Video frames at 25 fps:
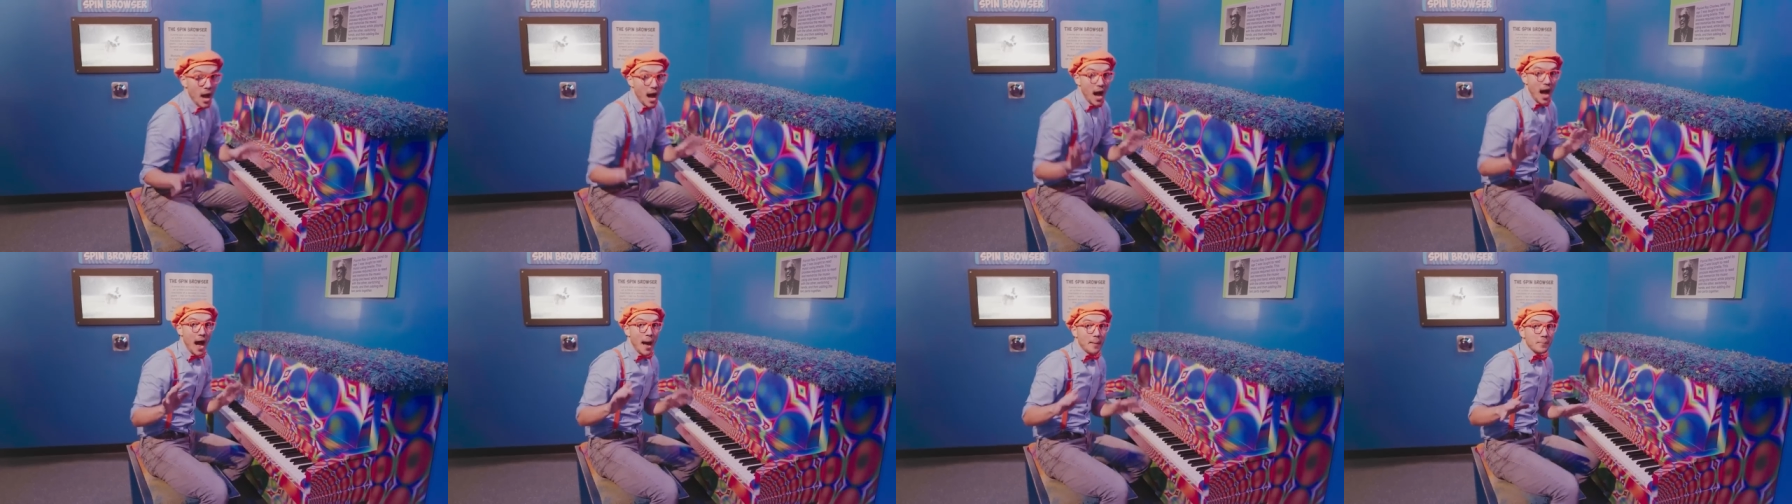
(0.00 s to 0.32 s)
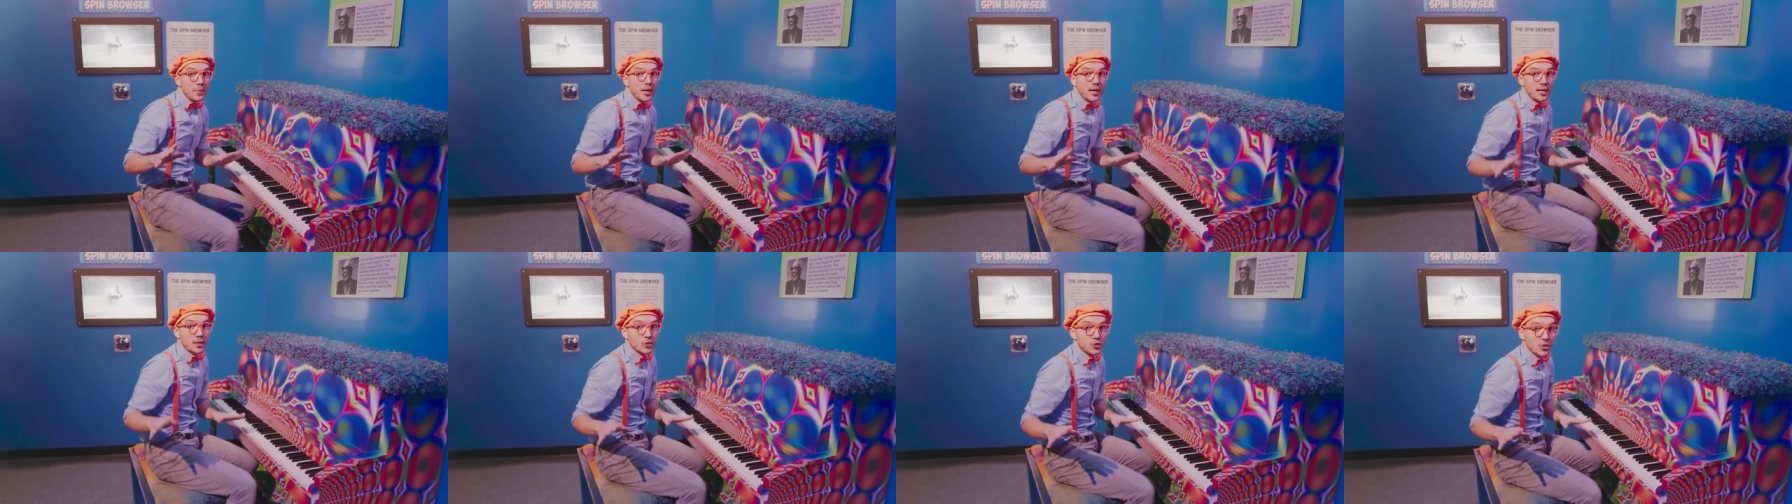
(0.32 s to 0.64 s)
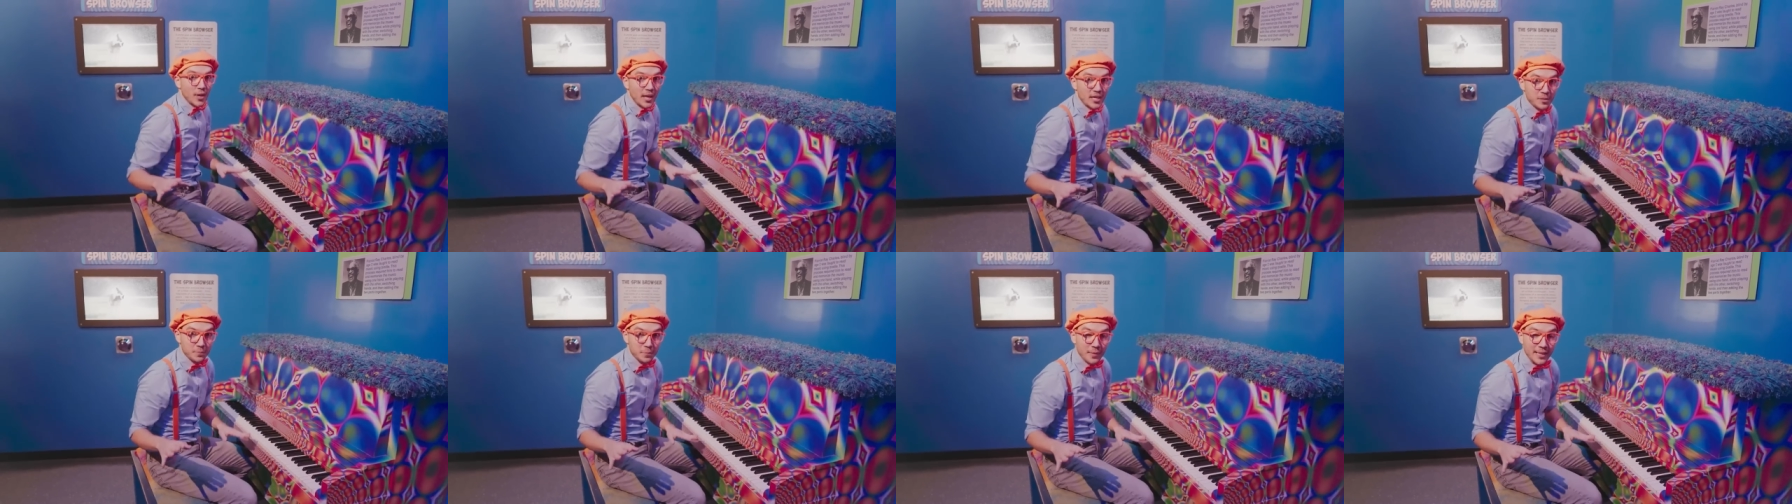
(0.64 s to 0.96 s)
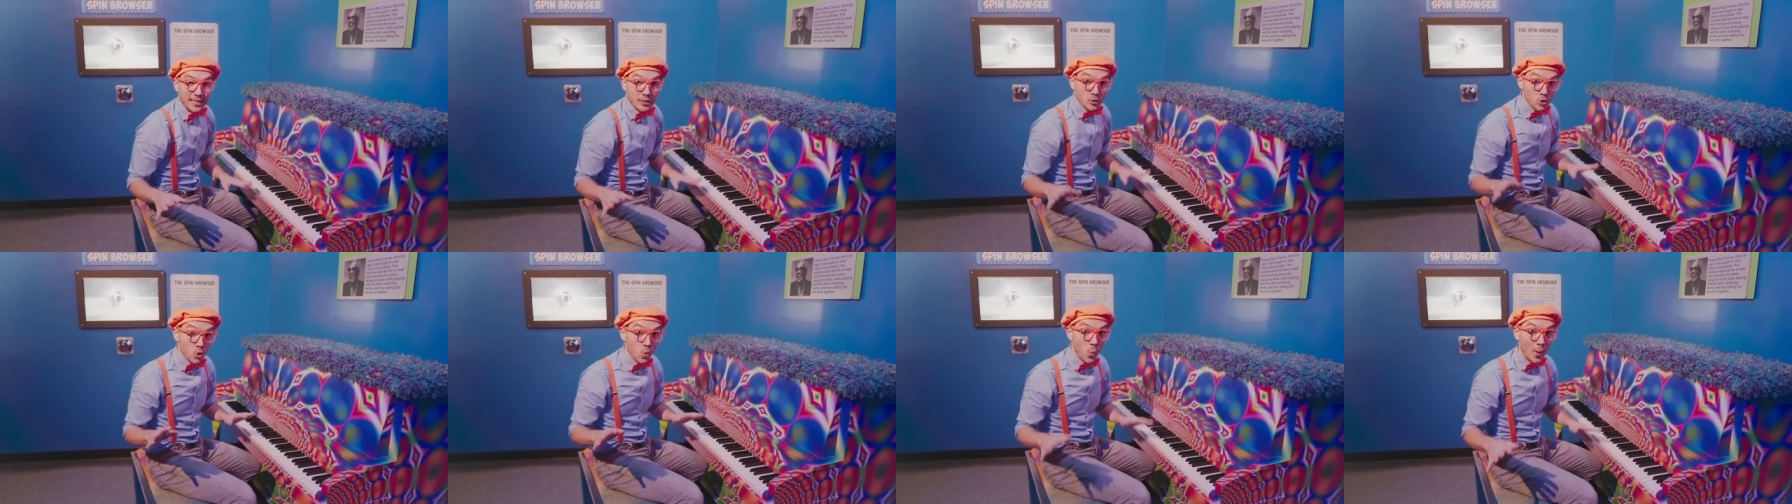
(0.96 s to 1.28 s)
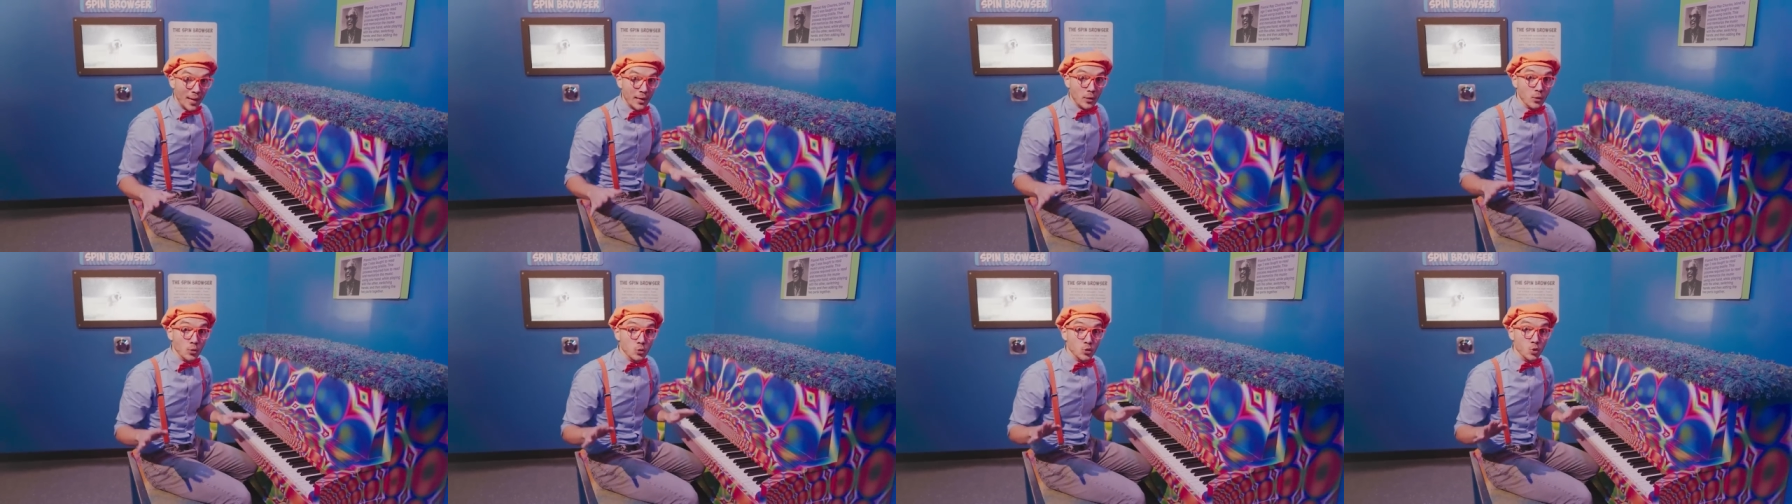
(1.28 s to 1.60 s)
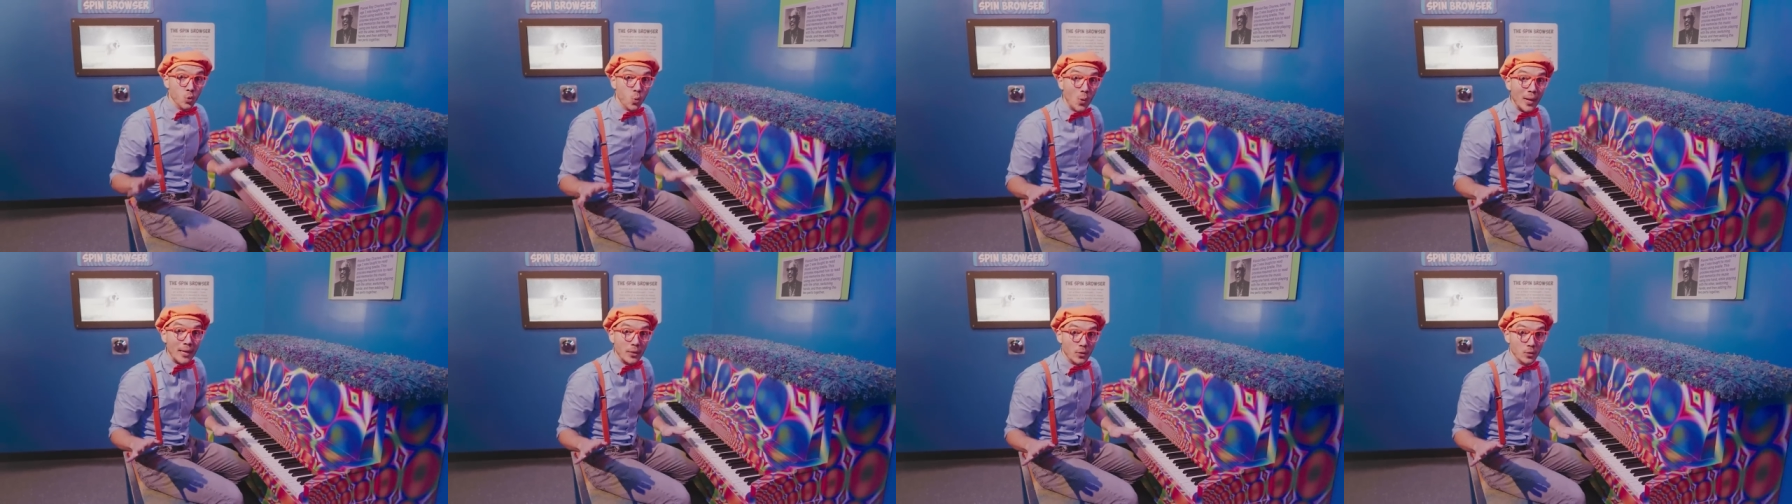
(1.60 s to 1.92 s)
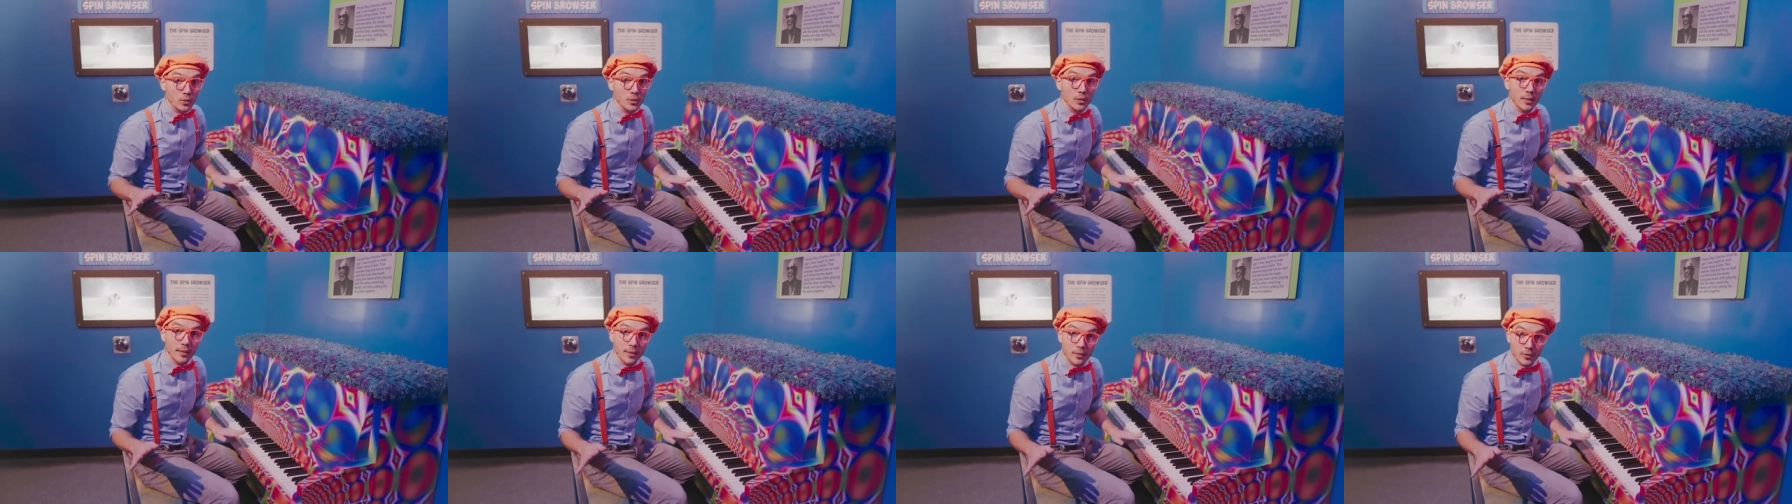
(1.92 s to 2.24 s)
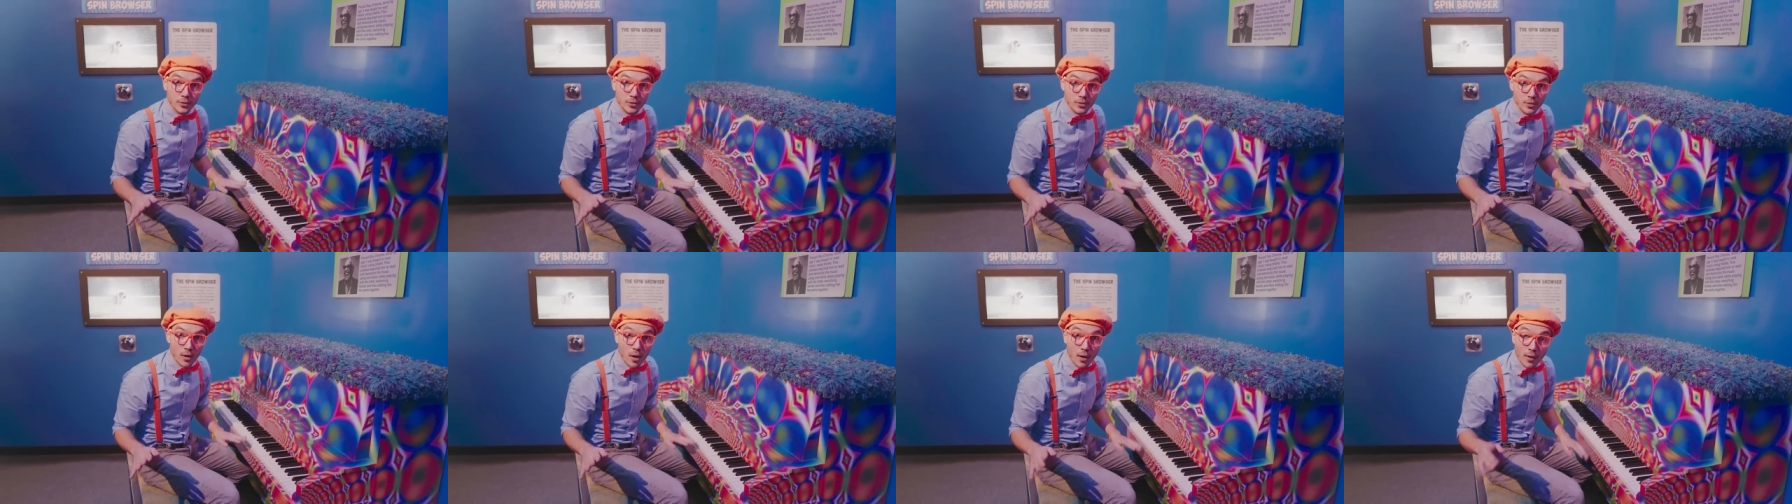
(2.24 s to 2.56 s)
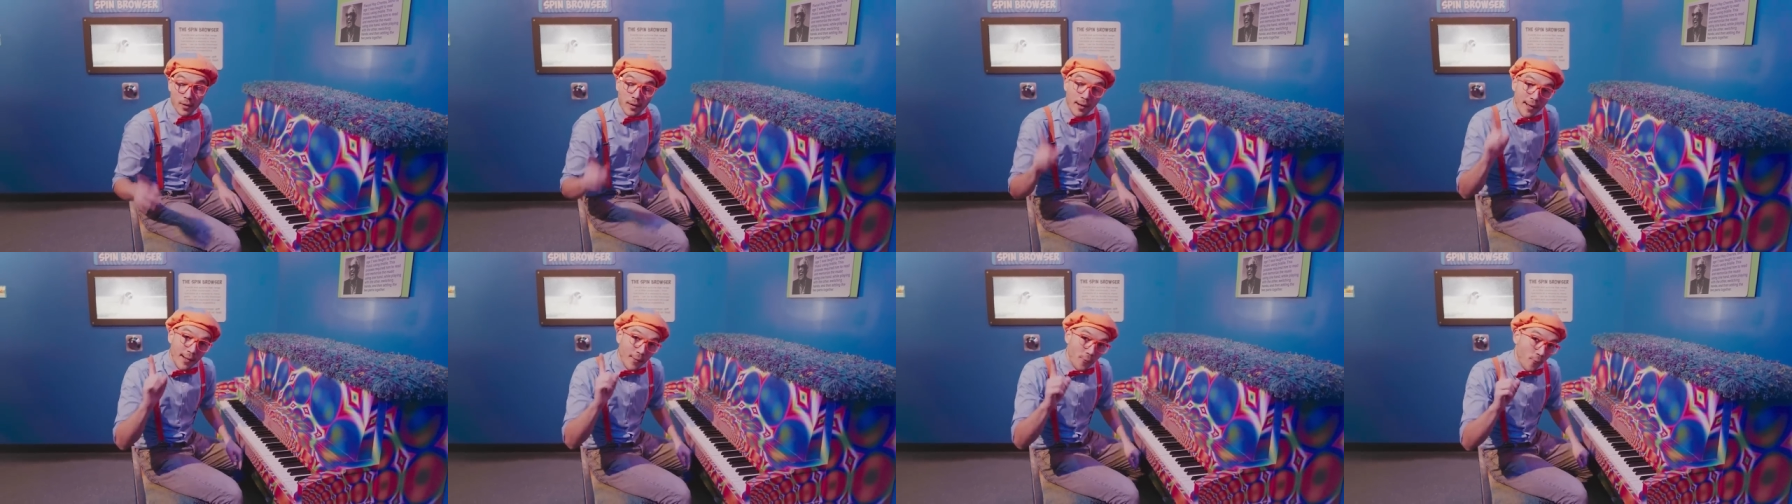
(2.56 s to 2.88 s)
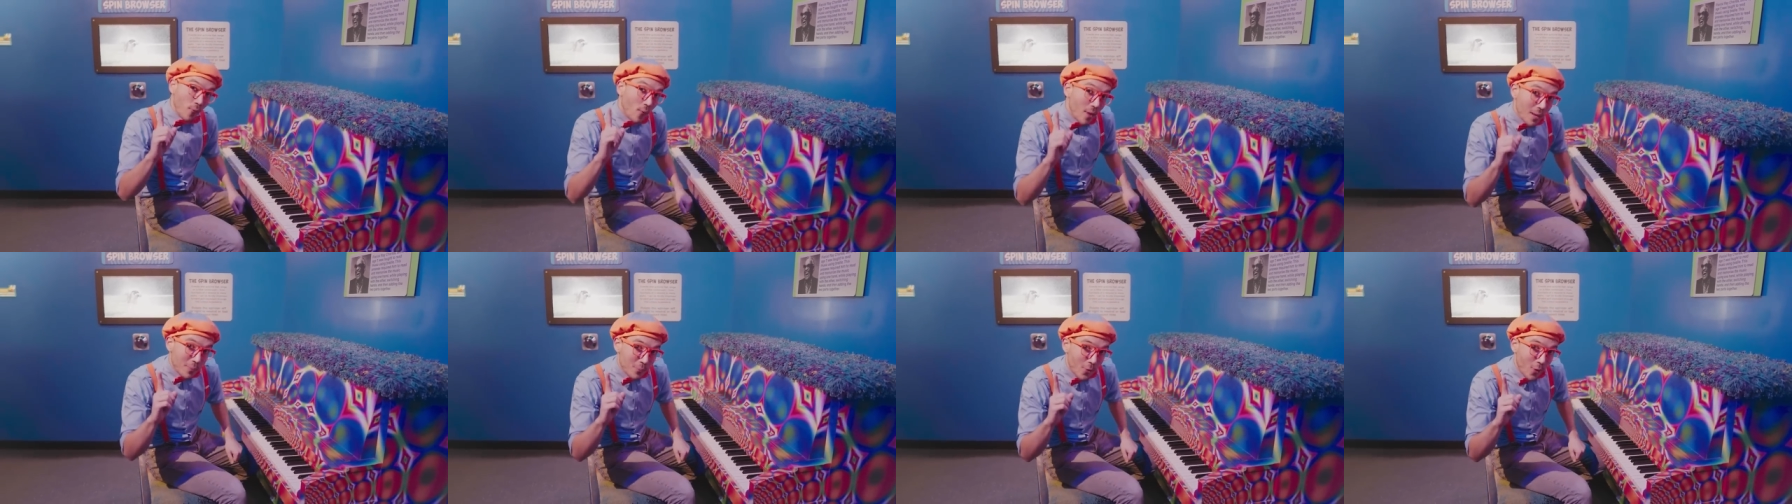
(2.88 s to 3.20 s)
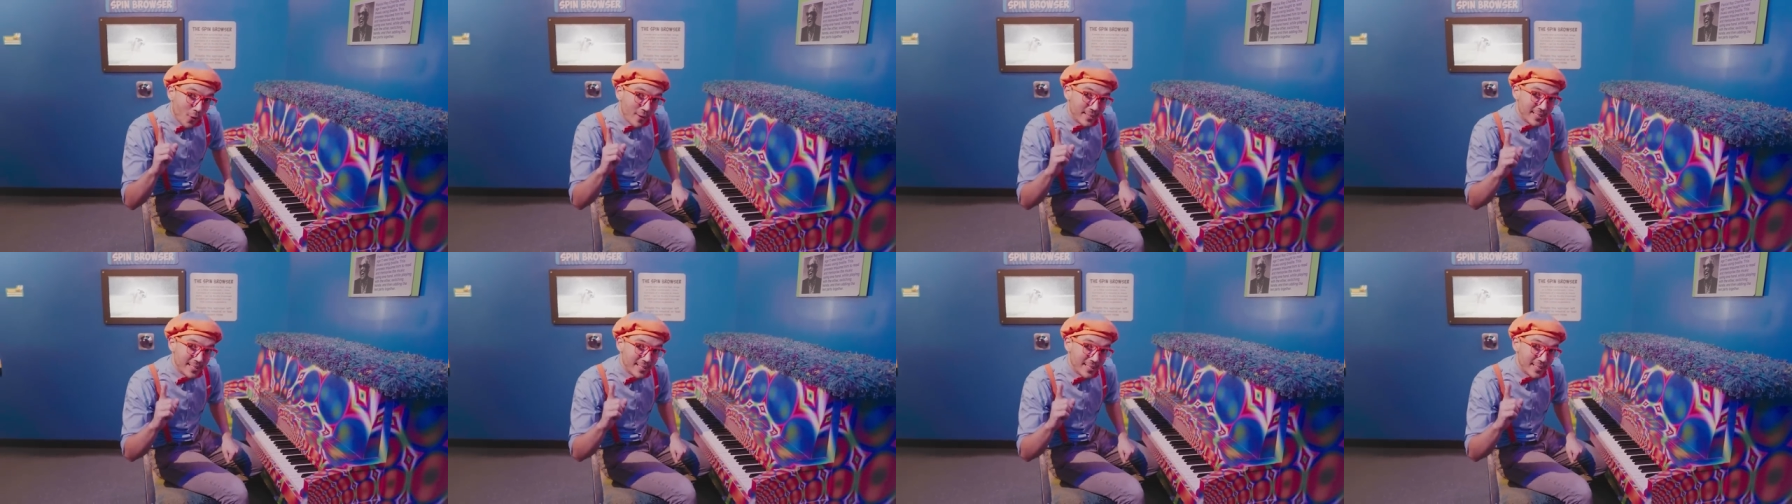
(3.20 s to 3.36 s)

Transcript: I'm gonna try to play Twinkle Twinkle Little Star one more